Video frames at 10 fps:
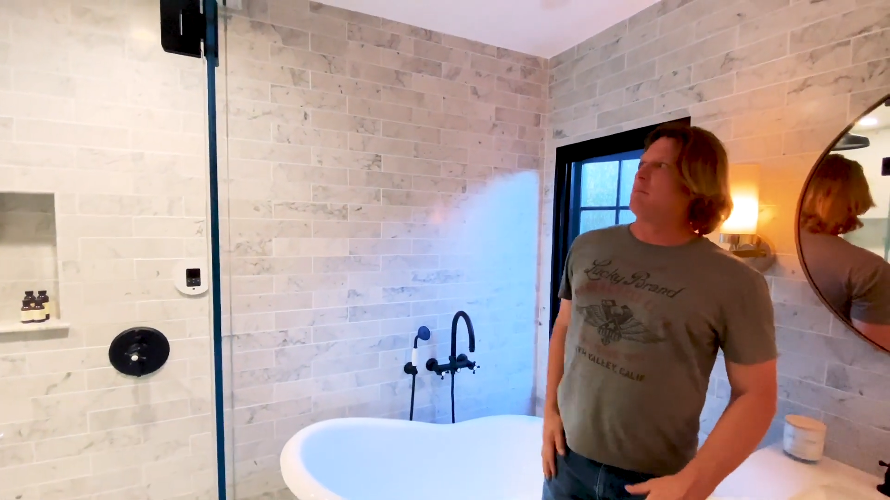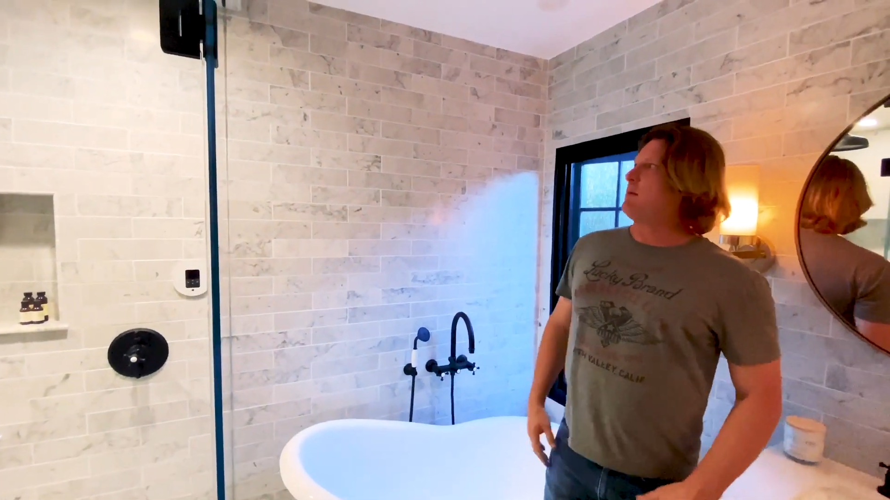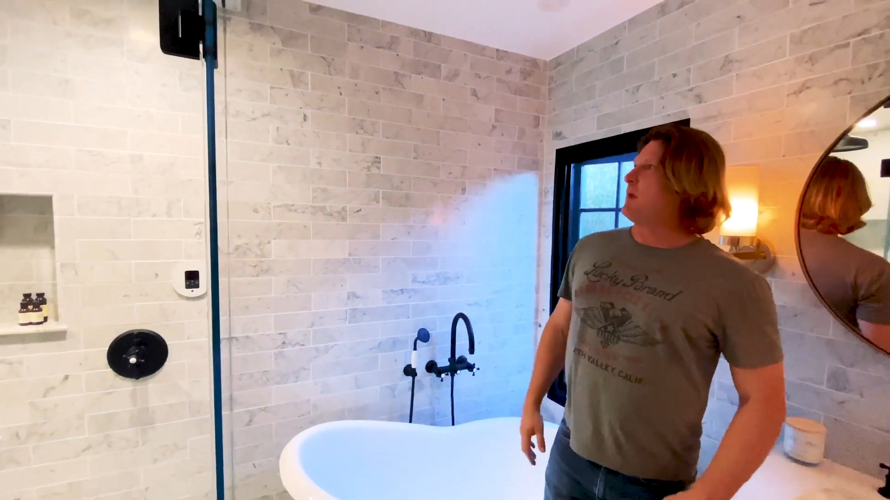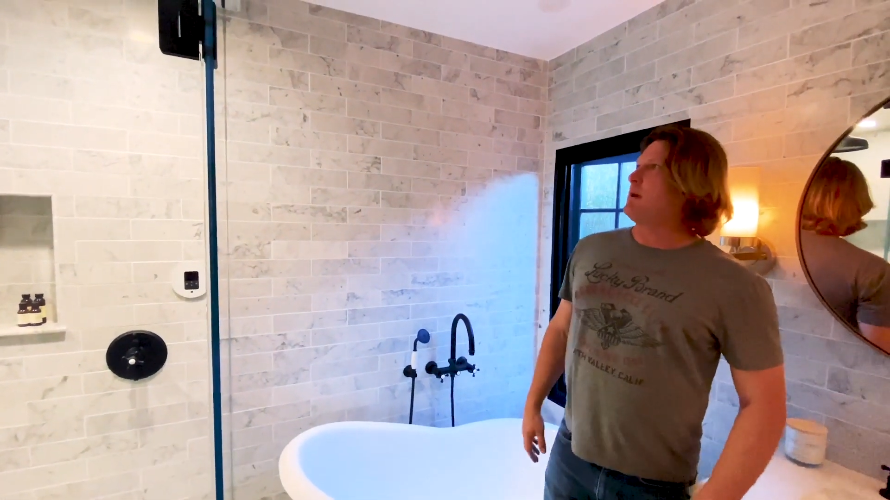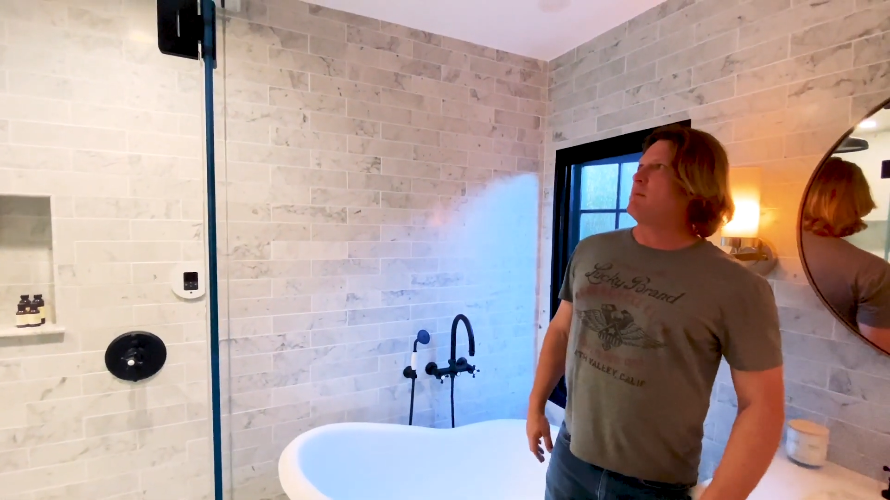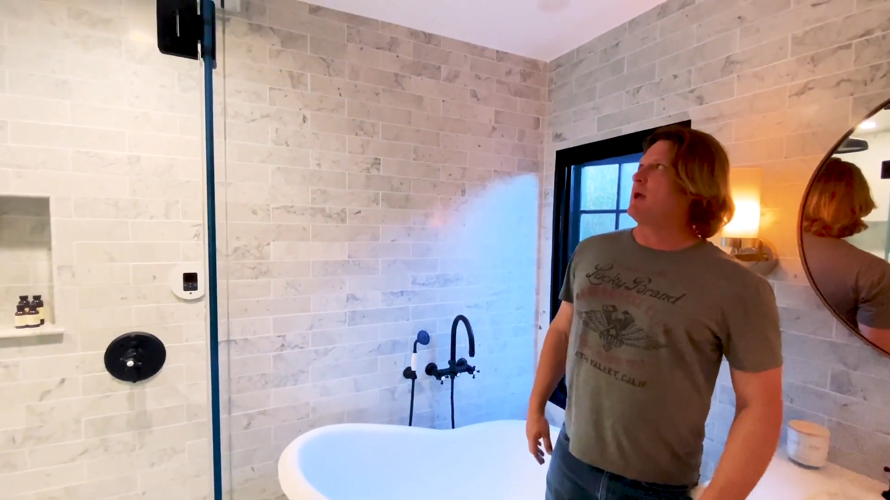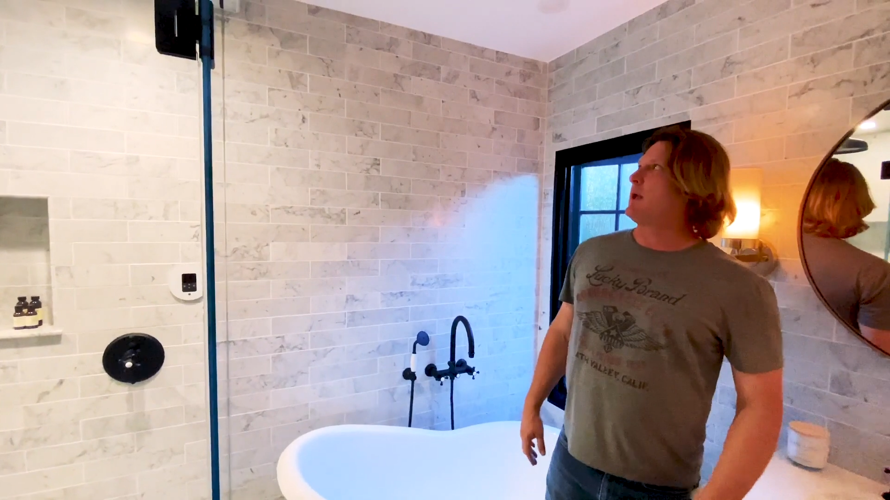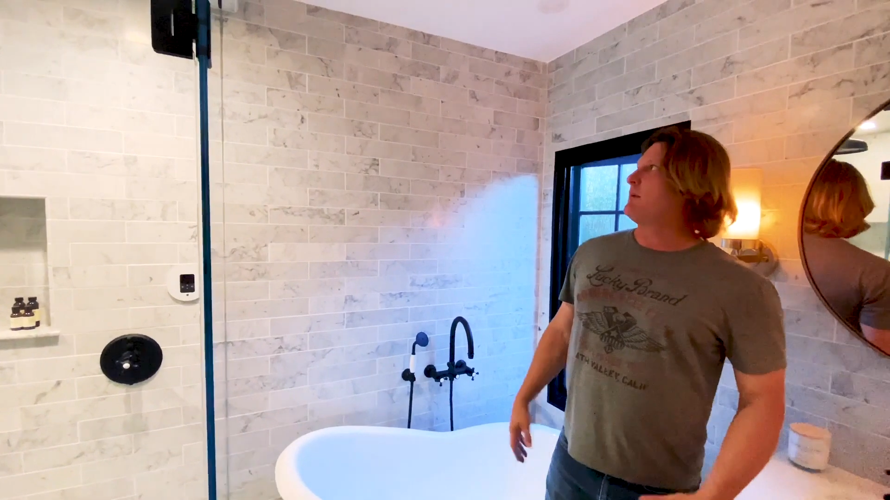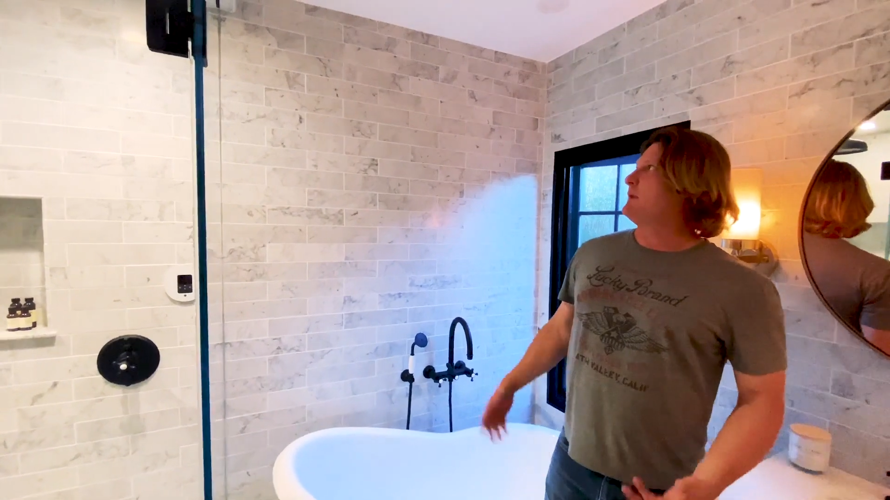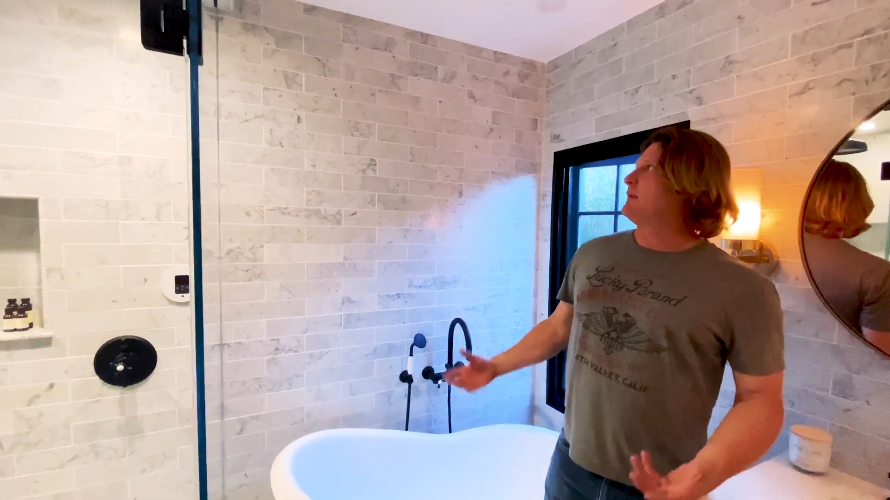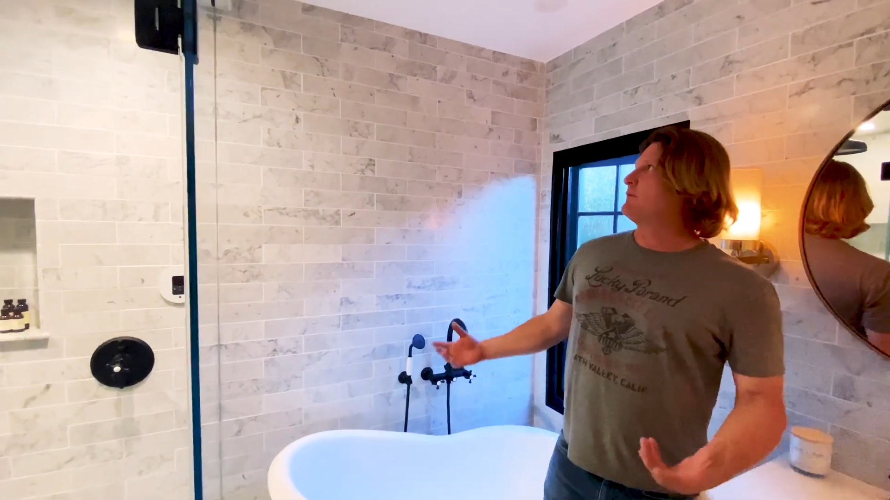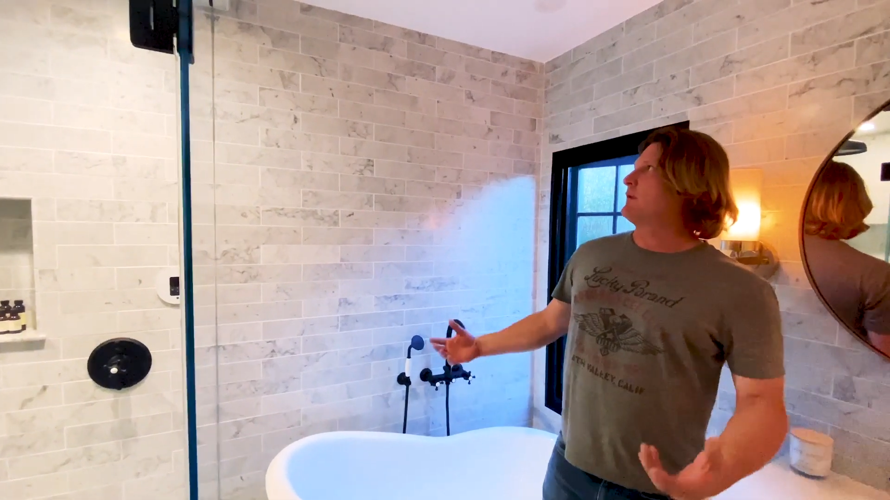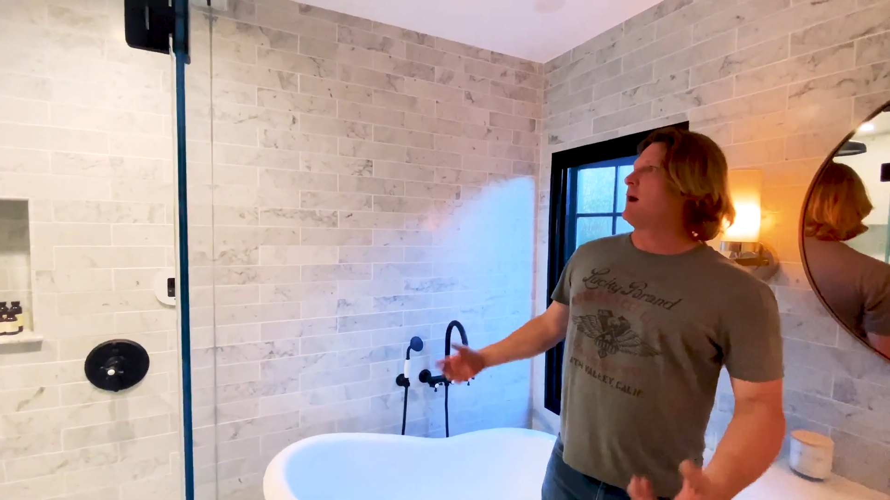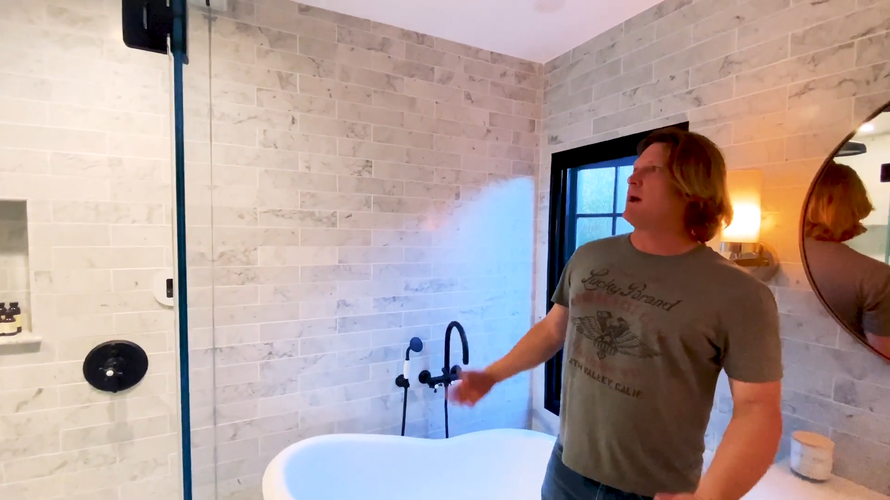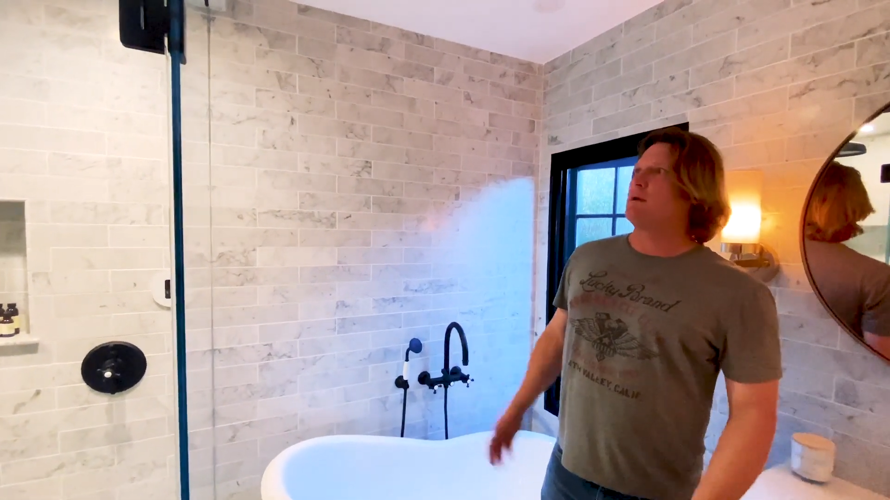my main man, I mean, this
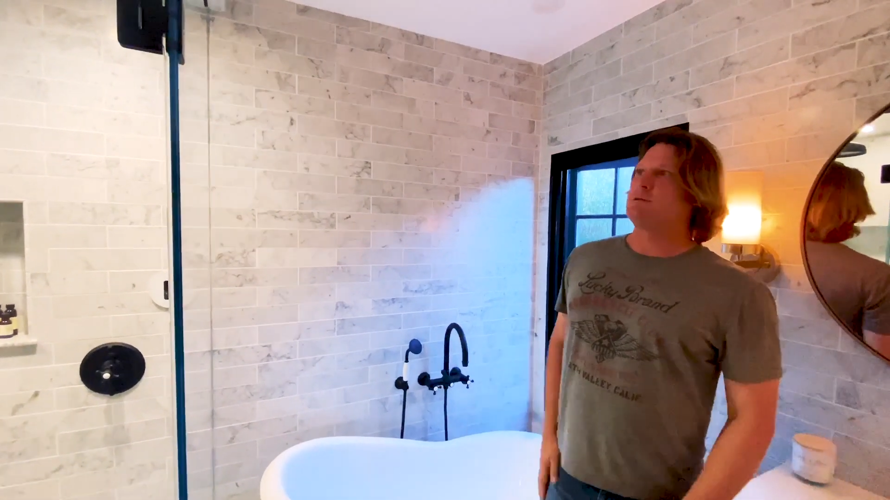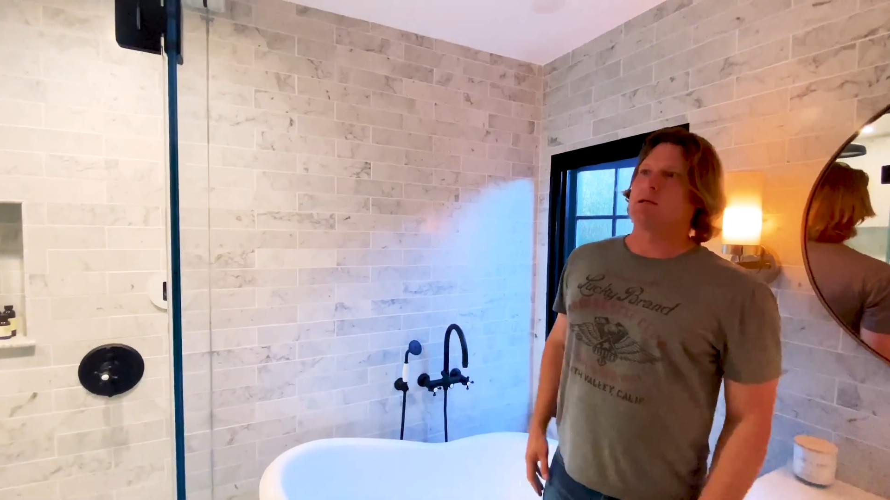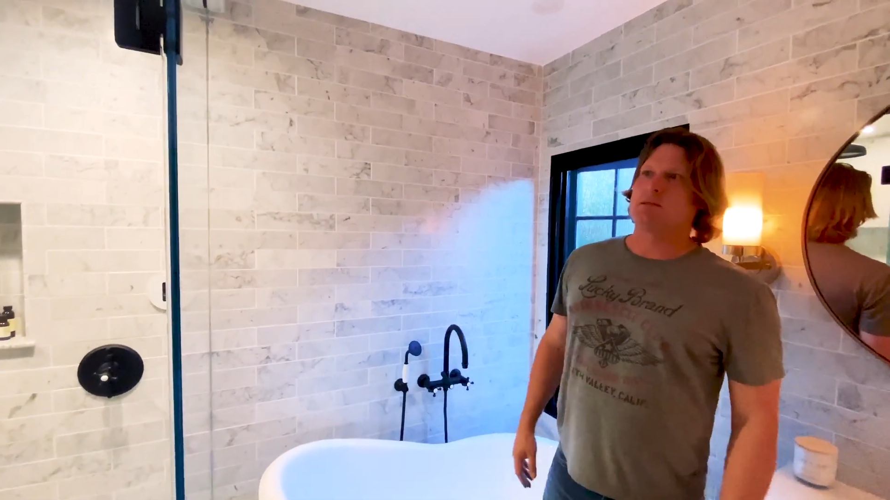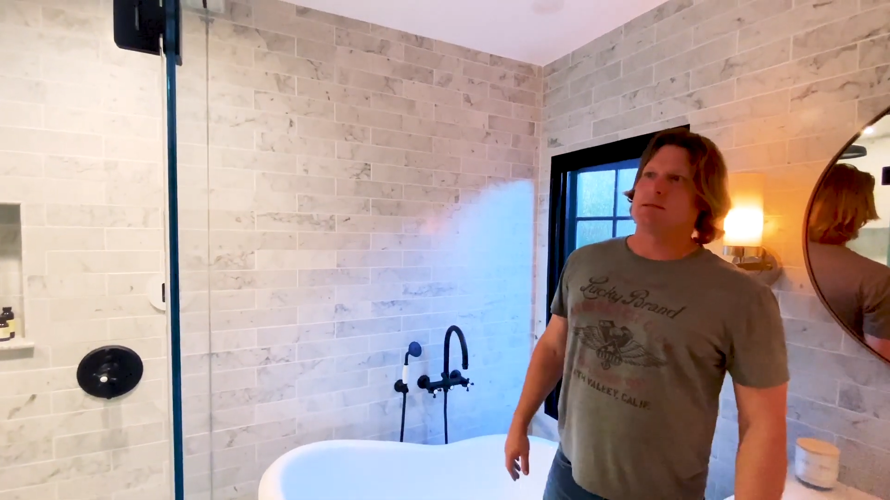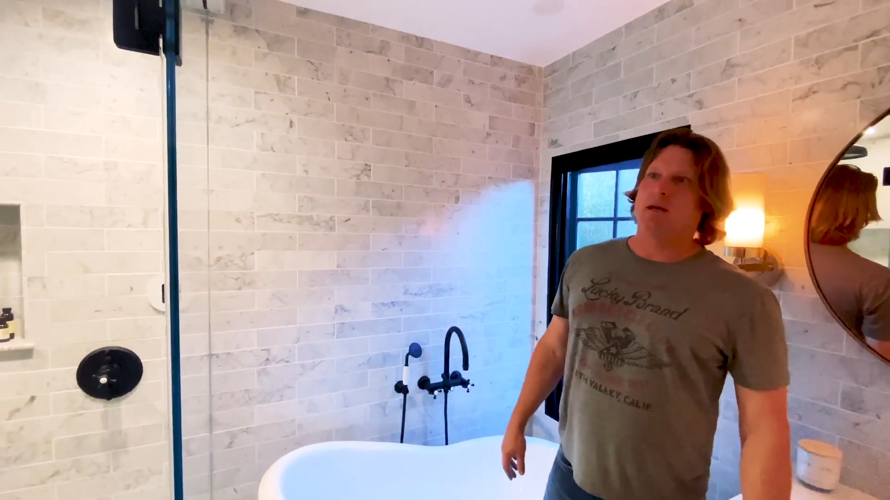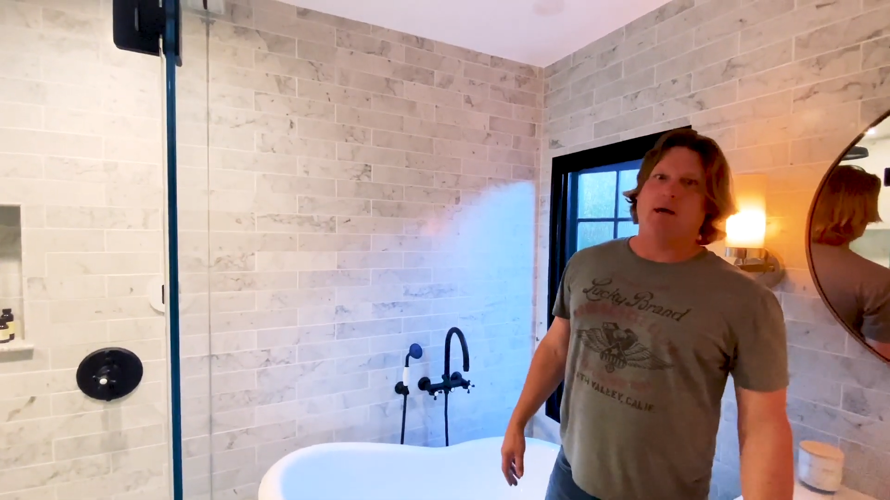guy is just,